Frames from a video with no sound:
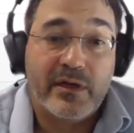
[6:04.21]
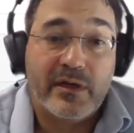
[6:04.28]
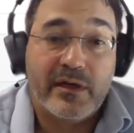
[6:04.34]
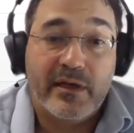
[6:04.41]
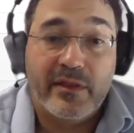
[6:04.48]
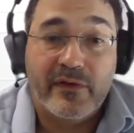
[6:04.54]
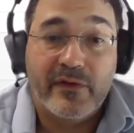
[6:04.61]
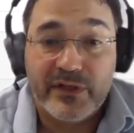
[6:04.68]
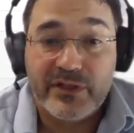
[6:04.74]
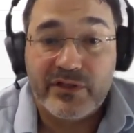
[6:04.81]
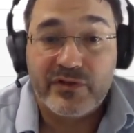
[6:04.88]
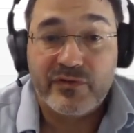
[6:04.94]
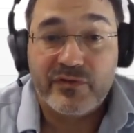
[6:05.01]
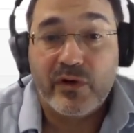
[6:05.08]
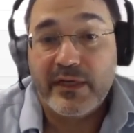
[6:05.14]
The
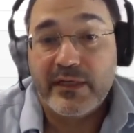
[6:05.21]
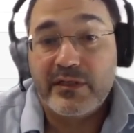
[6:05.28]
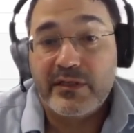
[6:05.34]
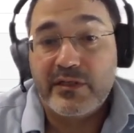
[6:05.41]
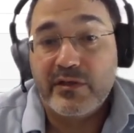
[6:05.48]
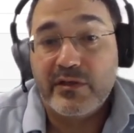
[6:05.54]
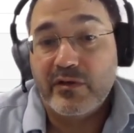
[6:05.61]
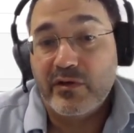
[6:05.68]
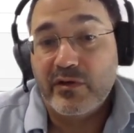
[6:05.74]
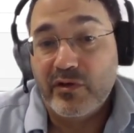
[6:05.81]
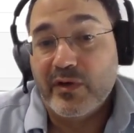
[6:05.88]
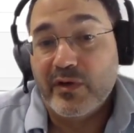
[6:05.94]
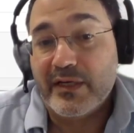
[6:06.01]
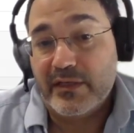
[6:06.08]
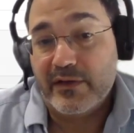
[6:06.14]
first role is
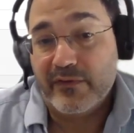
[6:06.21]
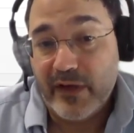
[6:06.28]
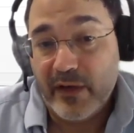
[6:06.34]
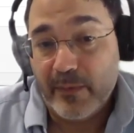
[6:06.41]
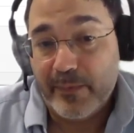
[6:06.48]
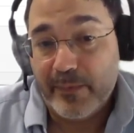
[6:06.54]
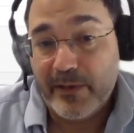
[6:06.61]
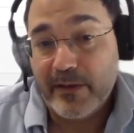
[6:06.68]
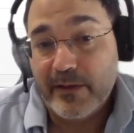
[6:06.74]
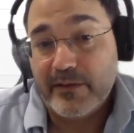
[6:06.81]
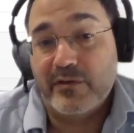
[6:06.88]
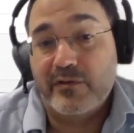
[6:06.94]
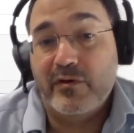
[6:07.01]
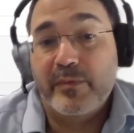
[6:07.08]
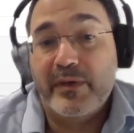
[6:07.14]
you as a developer,
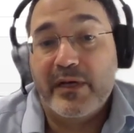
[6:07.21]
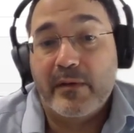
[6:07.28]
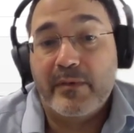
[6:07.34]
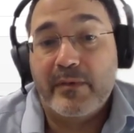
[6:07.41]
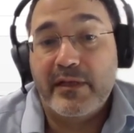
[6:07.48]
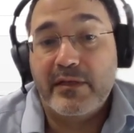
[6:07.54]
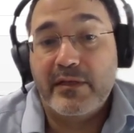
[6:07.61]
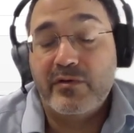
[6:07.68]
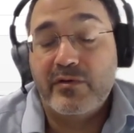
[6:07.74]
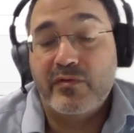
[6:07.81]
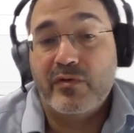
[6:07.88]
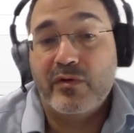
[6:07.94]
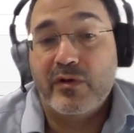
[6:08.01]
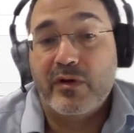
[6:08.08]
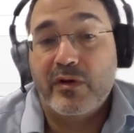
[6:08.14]
so you'll be able then
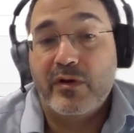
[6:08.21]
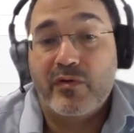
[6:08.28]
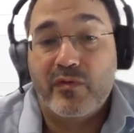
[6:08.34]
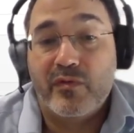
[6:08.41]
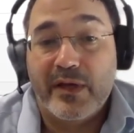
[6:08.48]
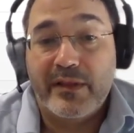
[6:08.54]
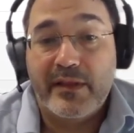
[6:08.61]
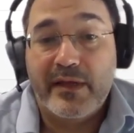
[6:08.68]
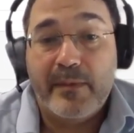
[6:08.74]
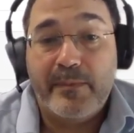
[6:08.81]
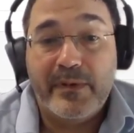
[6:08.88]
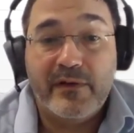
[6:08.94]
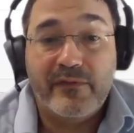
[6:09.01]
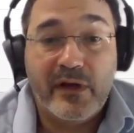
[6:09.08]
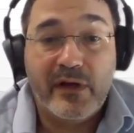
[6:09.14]
to run the
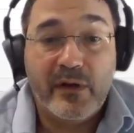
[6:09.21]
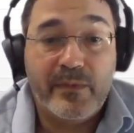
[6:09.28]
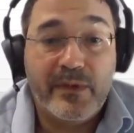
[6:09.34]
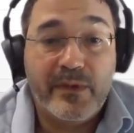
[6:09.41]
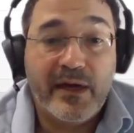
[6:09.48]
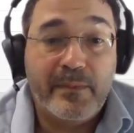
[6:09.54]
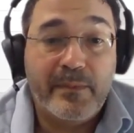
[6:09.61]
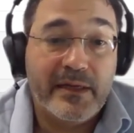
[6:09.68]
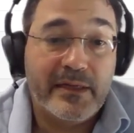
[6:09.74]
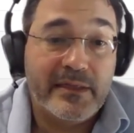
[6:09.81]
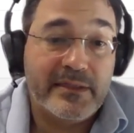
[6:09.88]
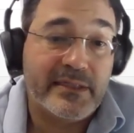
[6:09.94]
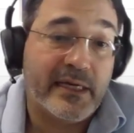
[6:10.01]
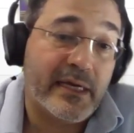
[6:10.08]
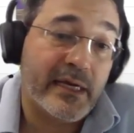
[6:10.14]
app and develop the app. And the
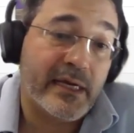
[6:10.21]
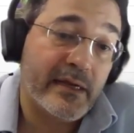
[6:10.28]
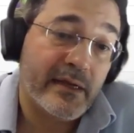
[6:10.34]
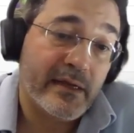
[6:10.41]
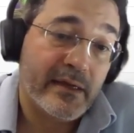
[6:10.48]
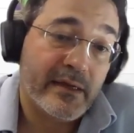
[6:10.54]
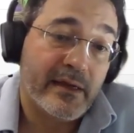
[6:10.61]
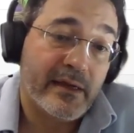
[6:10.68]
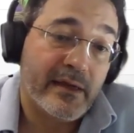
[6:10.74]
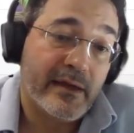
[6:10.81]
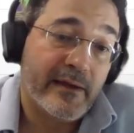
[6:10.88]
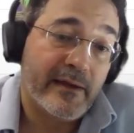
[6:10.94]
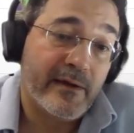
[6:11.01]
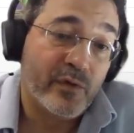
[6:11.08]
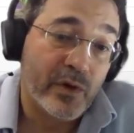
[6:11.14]
second,
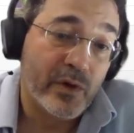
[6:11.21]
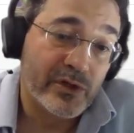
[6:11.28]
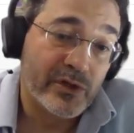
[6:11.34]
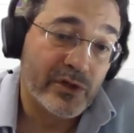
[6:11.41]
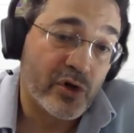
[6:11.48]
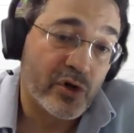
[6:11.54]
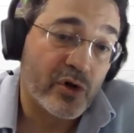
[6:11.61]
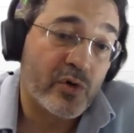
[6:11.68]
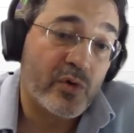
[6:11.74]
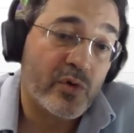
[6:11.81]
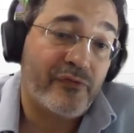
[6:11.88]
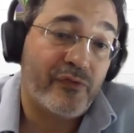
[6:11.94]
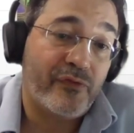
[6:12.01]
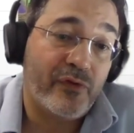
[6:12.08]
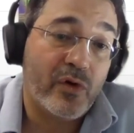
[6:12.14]
we will show
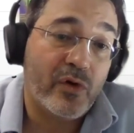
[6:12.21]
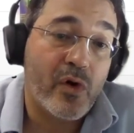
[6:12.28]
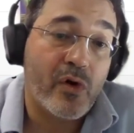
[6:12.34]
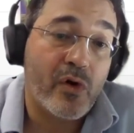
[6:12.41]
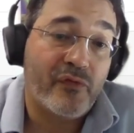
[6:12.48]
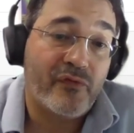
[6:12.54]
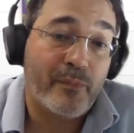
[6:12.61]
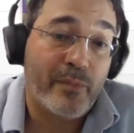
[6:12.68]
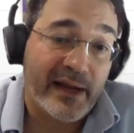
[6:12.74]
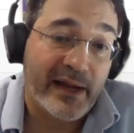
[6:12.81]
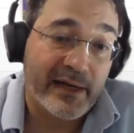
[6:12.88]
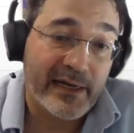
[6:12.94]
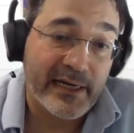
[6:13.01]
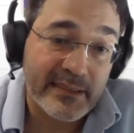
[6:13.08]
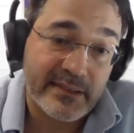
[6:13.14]
a flow of
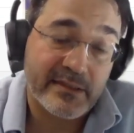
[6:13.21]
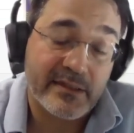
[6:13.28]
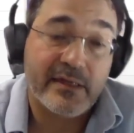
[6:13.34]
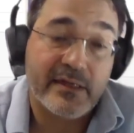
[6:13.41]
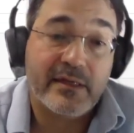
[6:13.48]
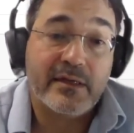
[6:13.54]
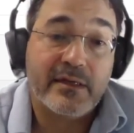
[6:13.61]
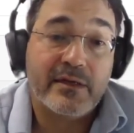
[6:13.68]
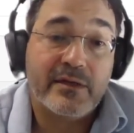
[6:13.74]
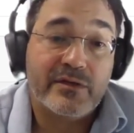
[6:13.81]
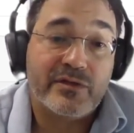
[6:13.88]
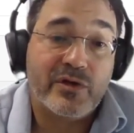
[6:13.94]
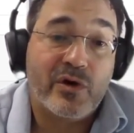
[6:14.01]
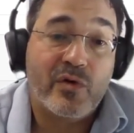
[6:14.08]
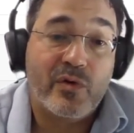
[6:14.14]
bank list.
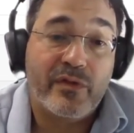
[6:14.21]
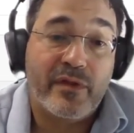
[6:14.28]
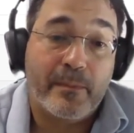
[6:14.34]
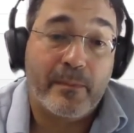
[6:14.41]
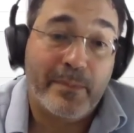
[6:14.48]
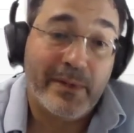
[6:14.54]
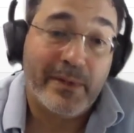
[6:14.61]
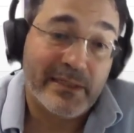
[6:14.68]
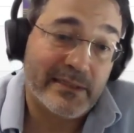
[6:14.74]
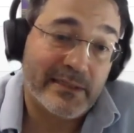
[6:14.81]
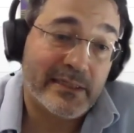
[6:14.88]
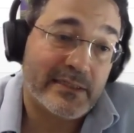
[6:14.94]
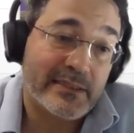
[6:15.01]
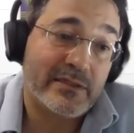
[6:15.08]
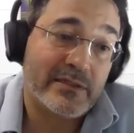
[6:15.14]
So the
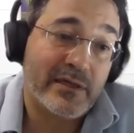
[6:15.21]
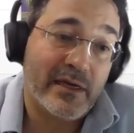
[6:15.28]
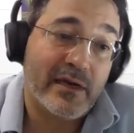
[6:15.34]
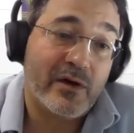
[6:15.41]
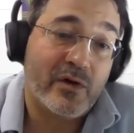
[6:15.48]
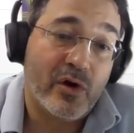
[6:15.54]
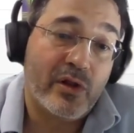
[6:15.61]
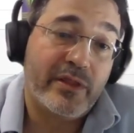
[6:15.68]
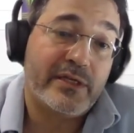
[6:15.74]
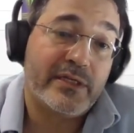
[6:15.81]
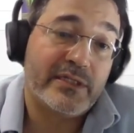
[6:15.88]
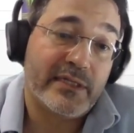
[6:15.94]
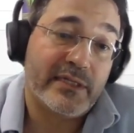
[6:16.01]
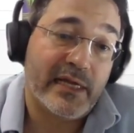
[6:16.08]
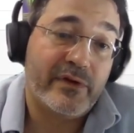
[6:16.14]
business role that
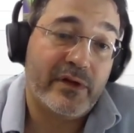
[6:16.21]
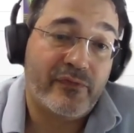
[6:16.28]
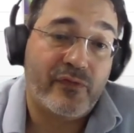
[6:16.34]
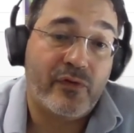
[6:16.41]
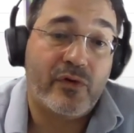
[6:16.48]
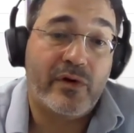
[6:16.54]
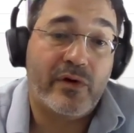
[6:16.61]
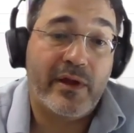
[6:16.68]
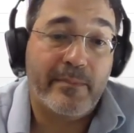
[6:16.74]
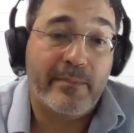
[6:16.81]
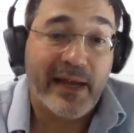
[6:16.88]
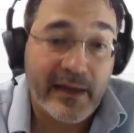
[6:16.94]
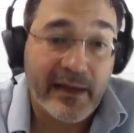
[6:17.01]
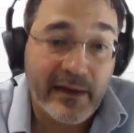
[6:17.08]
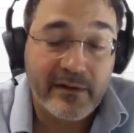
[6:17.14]
is relevant for a
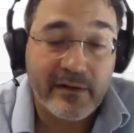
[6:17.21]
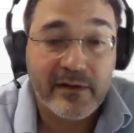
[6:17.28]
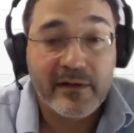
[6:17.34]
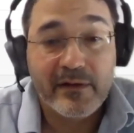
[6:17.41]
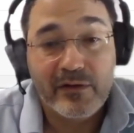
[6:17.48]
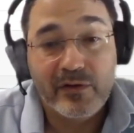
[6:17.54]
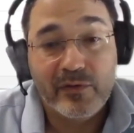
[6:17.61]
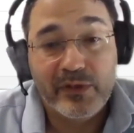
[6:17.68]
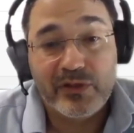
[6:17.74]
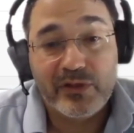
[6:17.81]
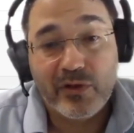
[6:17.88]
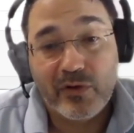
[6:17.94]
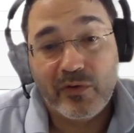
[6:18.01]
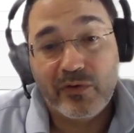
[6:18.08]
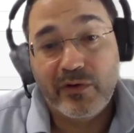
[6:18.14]
bank to be
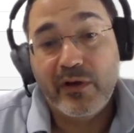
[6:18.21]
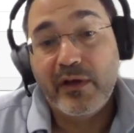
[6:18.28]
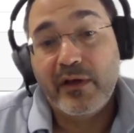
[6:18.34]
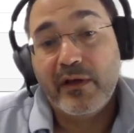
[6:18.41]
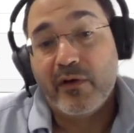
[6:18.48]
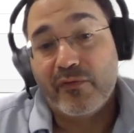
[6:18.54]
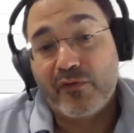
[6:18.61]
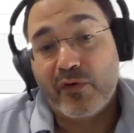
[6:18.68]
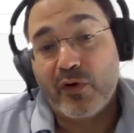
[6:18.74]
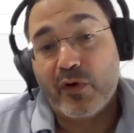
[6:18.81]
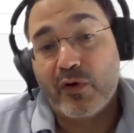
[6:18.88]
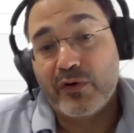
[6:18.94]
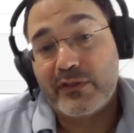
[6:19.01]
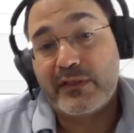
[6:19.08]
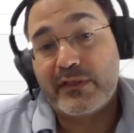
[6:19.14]
shown. Of
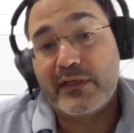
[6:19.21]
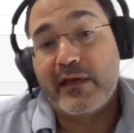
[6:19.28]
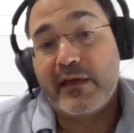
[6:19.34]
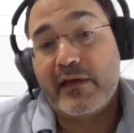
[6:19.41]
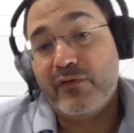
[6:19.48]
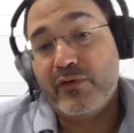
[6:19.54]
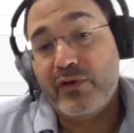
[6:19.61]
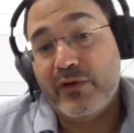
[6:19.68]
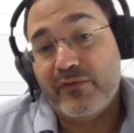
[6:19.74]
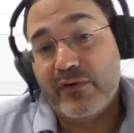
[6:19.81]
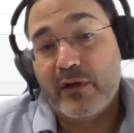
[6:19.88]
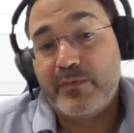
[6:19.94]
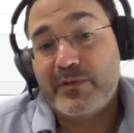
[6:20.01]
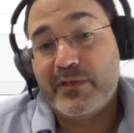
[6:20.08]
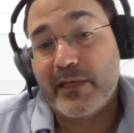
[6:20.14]
course, if you
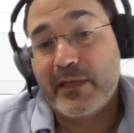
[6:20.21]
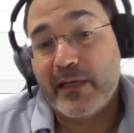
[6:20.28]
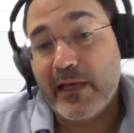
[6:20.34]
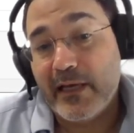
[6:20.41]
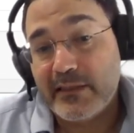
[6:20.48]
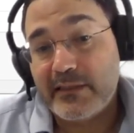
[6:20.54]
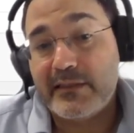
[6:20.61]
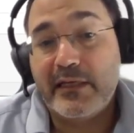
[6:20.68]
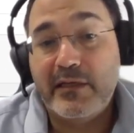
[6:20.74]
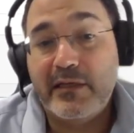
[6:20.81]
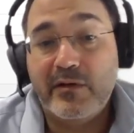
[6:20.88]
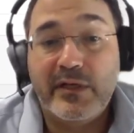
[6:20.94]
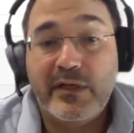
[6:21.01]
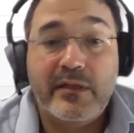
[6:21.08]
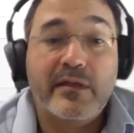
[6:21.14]
develop something else, then
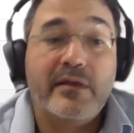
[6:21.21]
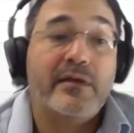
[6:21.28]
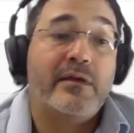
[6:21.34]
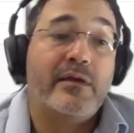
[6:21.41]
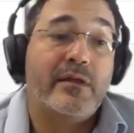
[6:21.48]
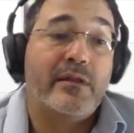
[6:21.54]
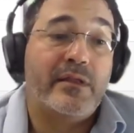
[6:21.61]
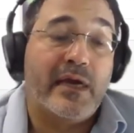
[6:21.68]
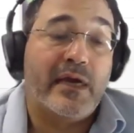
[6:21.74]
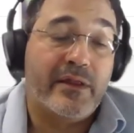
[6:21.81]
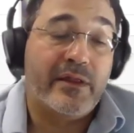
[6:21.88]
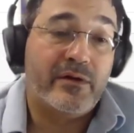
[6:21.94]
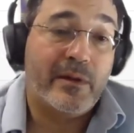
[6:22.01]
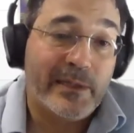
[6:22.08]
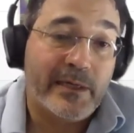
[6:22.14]
you need the
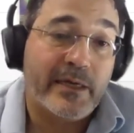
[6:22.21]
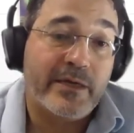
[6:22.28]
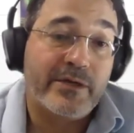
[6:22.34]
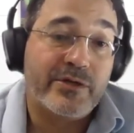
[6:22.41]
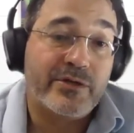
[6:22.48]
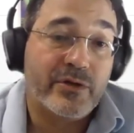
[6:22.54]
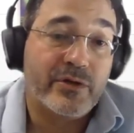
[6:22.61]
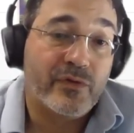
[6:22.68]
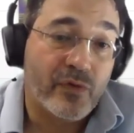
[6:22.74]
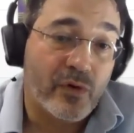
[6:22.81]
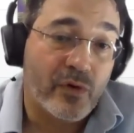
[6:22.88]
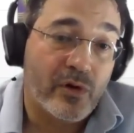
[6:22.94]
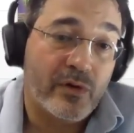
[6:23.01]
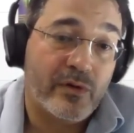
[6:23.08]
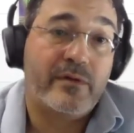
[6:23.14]
other application
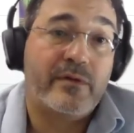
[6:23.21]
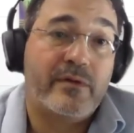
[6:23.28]
role.